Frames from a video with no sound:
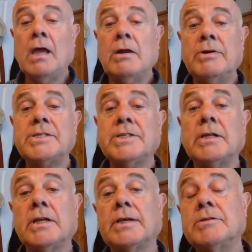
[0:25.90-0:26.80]

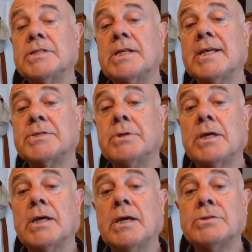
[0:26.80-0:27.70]
Recently, just last
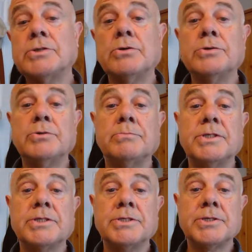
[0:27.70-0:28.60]
week, I was talking to a
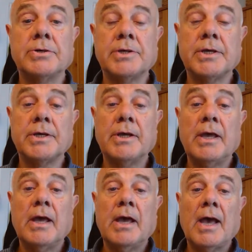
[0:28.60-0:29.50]
business owner
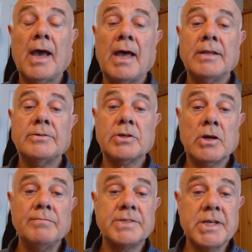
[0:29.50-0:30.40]
and the
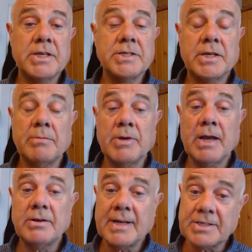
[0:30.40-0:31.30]
conversation came
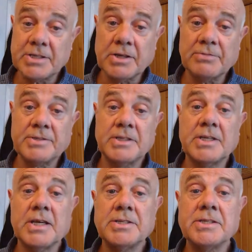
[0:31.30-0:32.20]
around, as it often
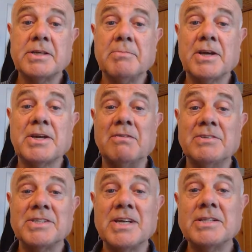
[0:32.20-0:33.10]
does in my
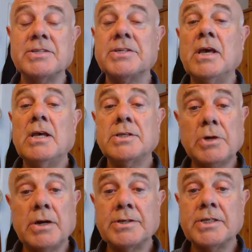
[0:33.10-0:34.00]
conversations, to
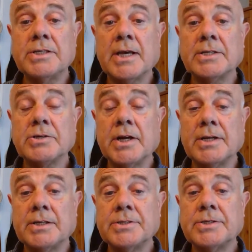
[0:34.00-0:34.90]
R&D tax
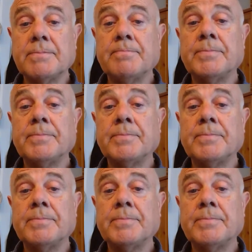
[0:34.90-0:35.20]
credits.